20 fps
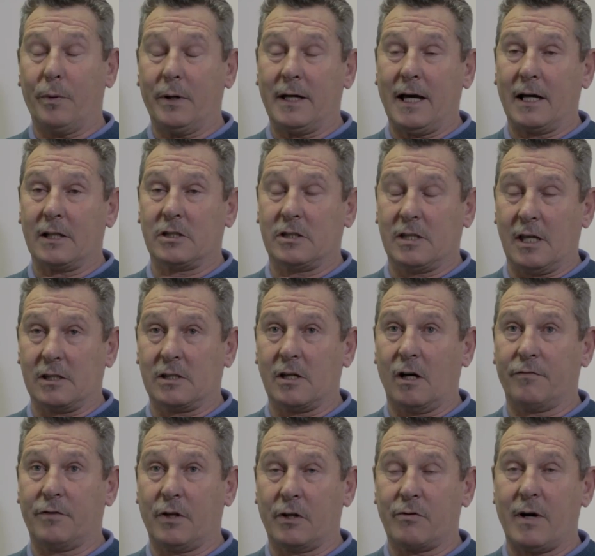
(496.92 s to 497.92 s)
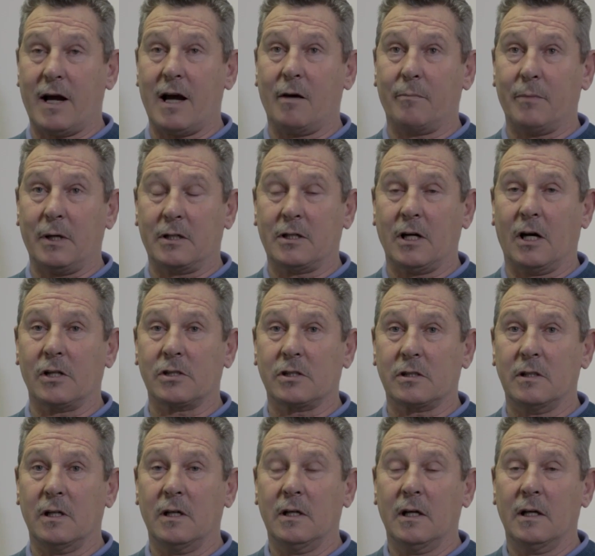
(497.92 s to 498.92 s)
We get this off the ground
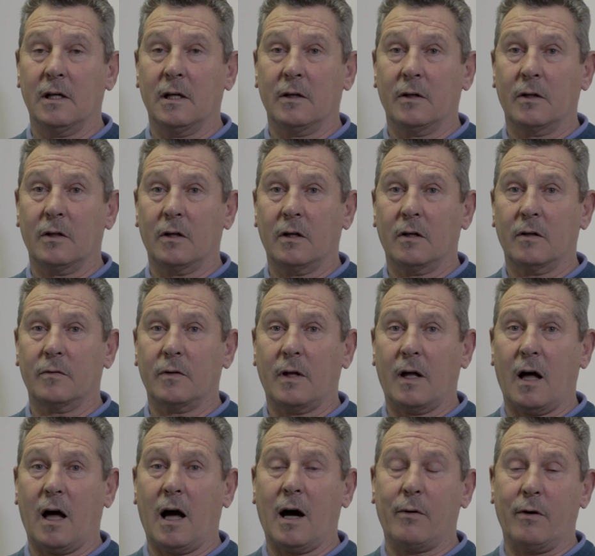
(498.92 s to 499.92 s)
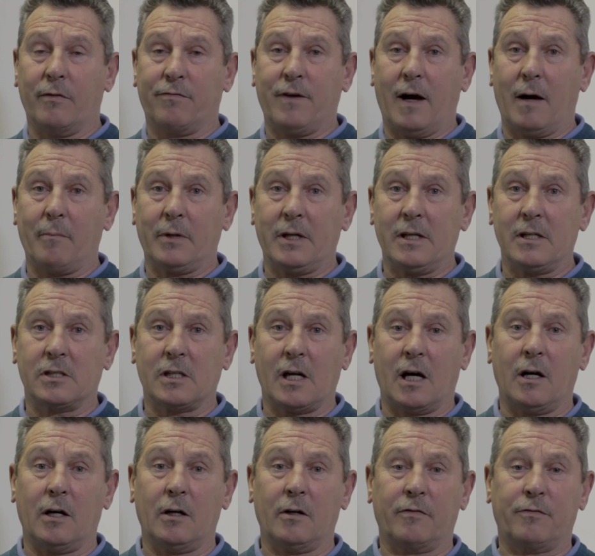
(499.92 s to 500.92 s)
because our families,
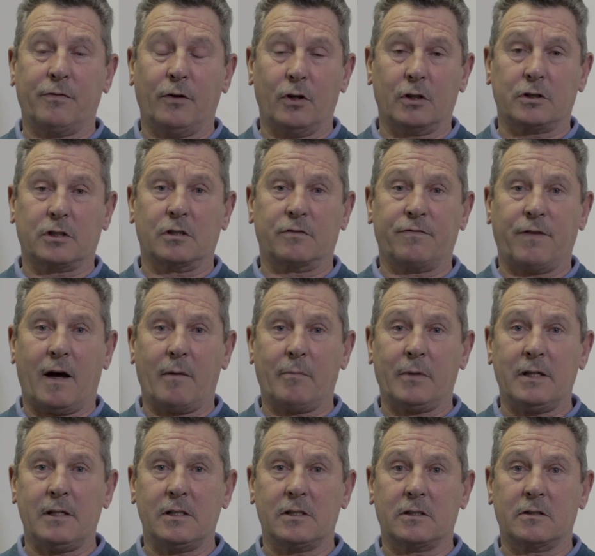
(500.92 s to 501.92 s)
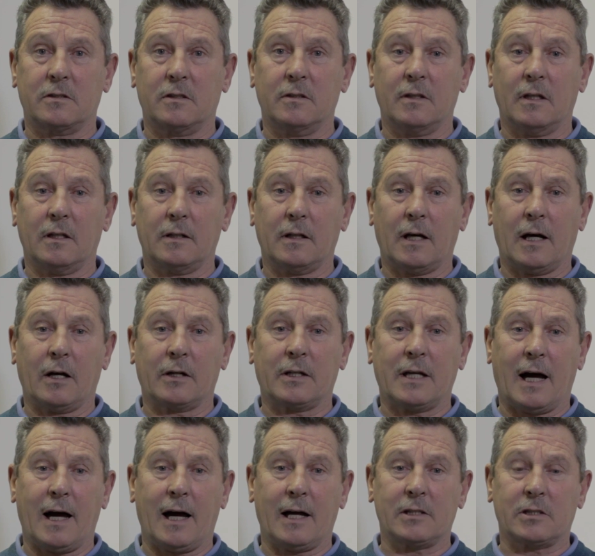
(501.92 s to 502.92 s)
our forces families, our
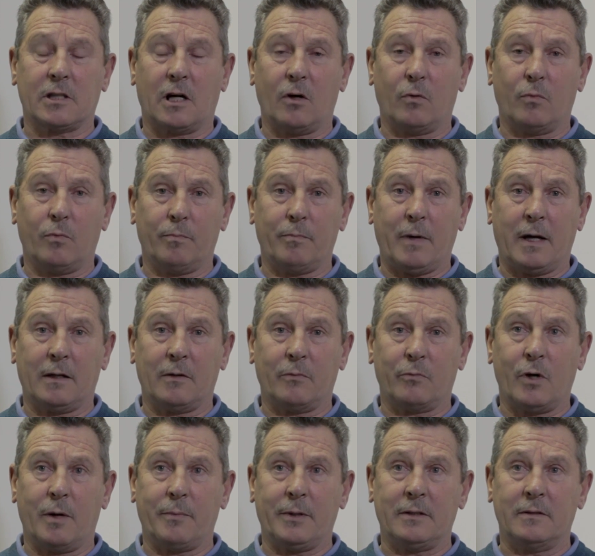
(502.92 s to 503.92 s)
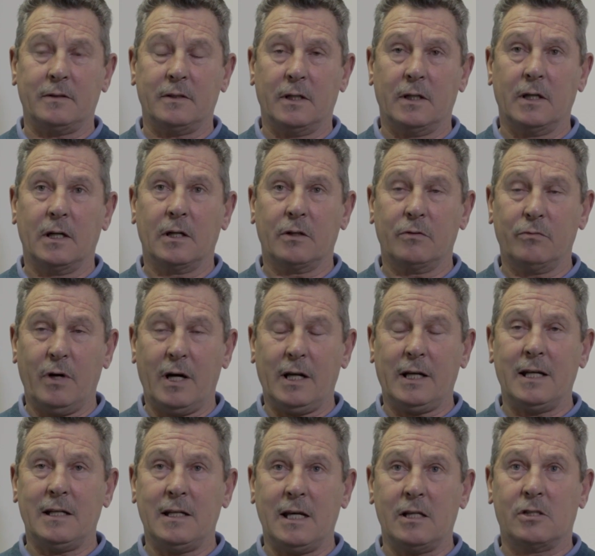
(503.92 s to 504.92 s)
guys, our men and women,
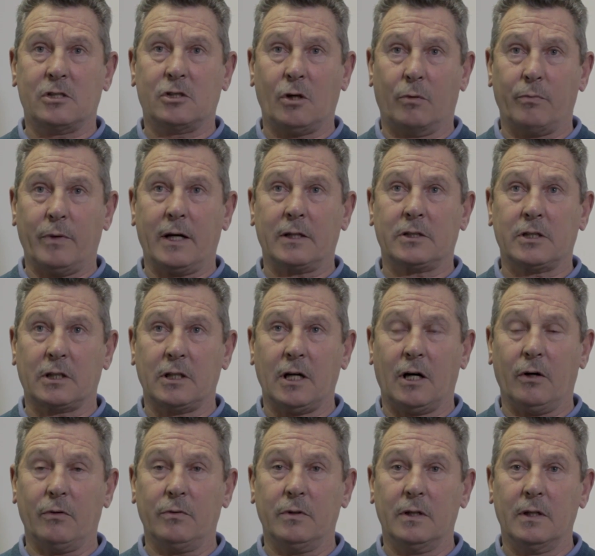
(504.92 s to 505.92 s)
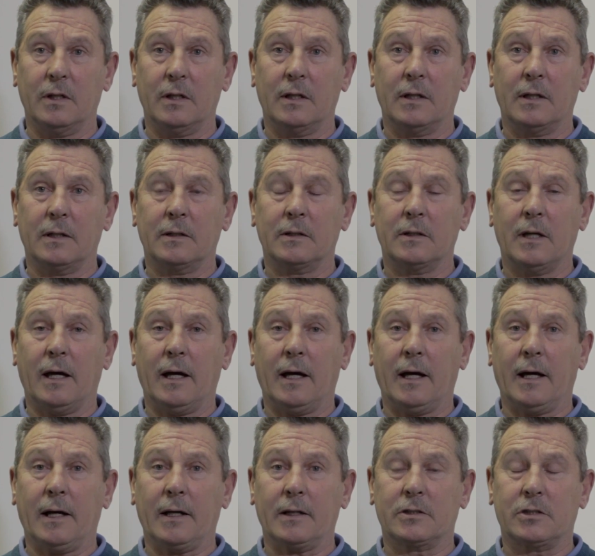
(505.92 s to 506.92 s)
really need somewhere to go
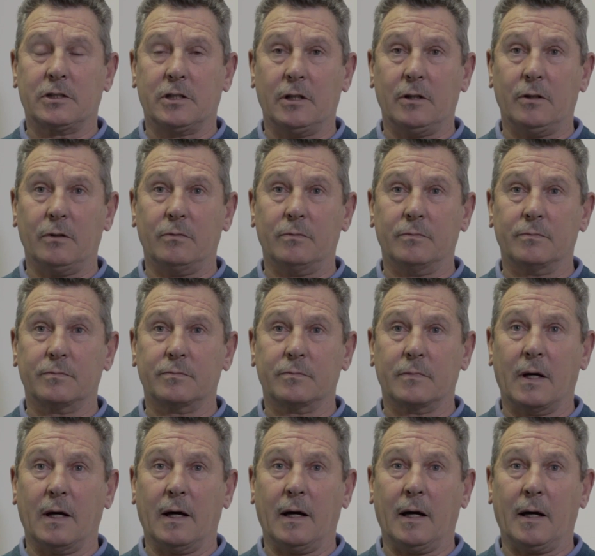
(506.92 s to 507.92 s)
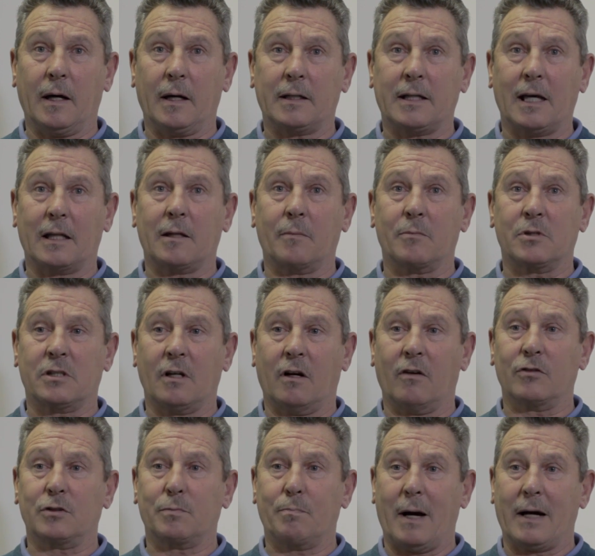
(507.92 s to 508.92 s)
to get
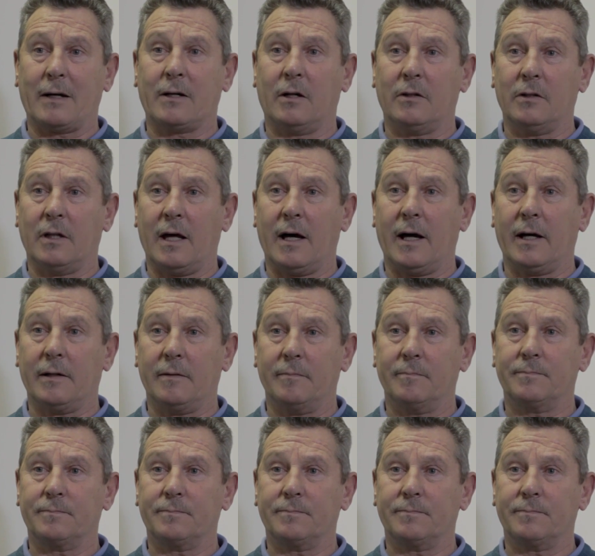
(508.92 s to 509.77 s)
themselves back online.